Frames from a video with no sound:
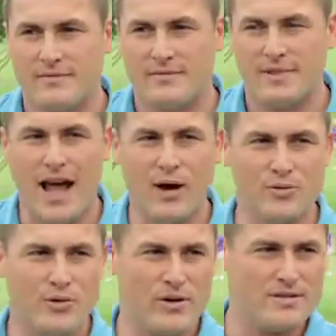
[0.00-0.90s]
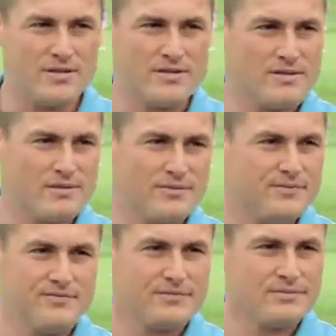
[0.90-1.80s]
Loud noises.
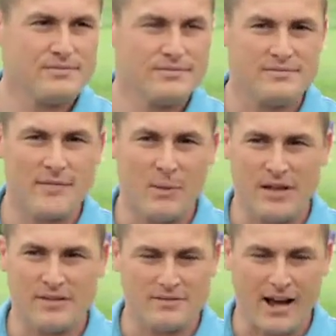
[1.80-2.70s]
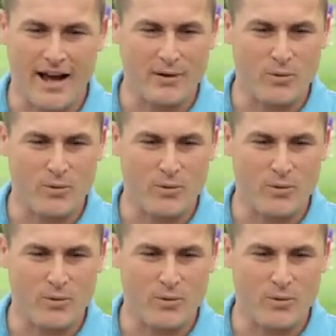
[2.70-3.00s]
I can